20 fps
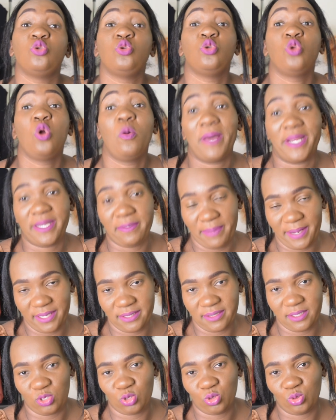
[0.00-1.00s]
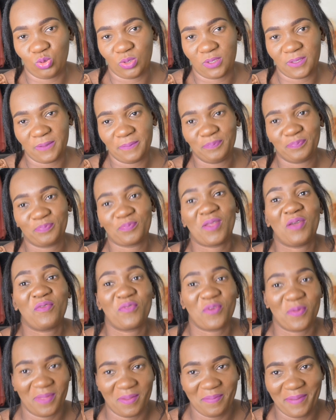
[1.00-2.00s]
Nobody buys the shoes
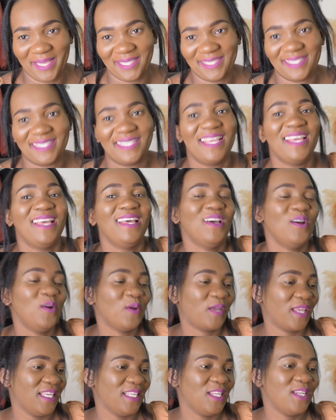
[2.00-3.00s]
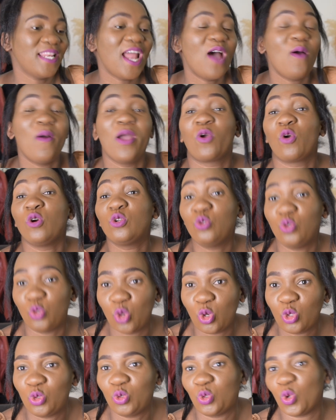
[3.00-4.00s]
from the bus. Okay, now I go to
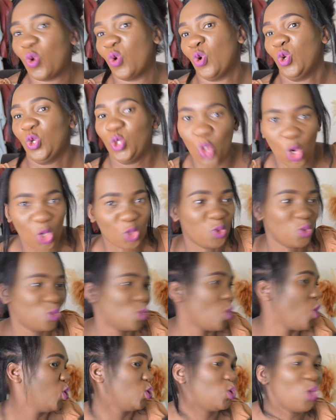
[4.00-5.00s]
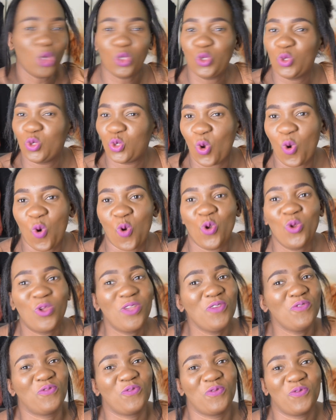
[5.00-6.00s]
door to door, door to door, door to door,
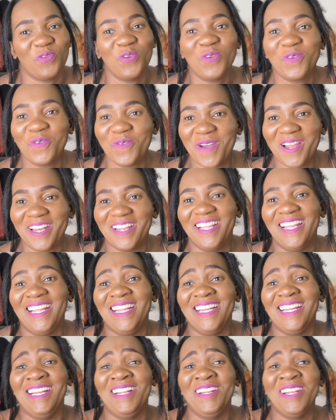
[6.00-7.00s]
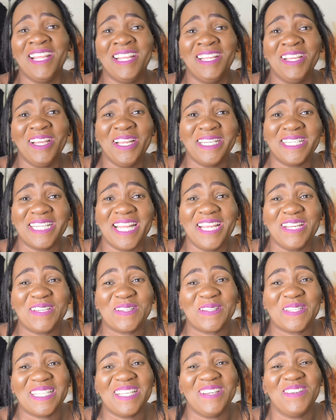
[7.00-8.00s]
looking for, looking what? trying
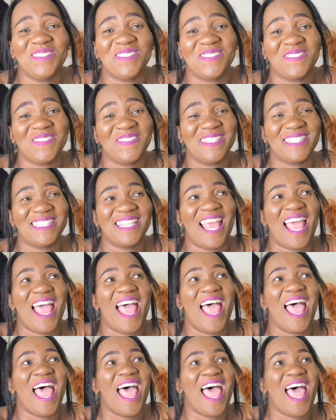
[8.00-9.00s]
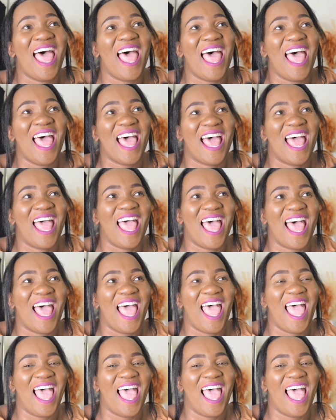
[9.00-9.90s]
to sell shoes. Ah!